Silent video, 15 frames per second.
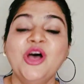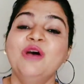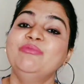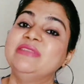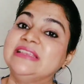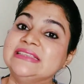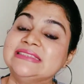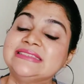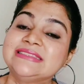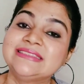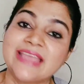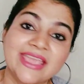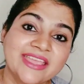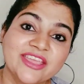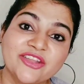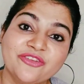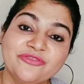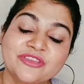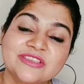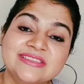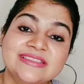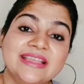Please take care of
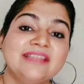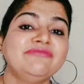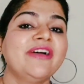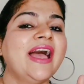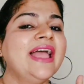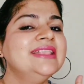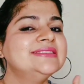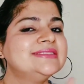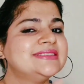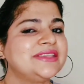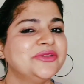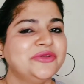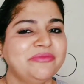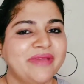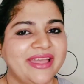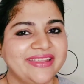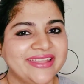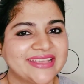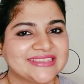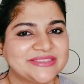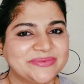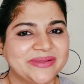yourself. I'll see you in my
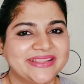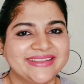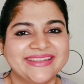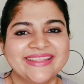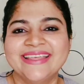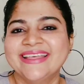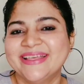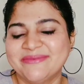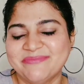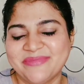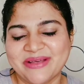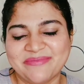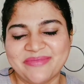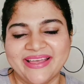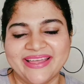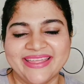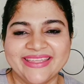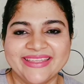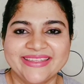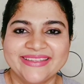next one. Bye bye.